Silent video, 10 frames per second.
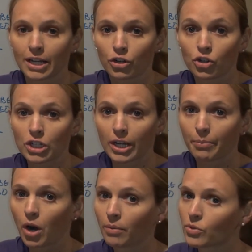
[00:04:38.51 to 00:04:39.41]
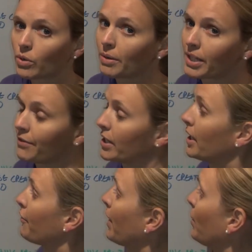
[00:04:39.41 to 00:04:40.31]
energy type problems, we always have to
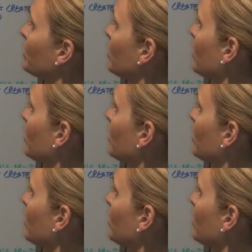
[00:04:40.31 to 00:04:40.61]
identify what's the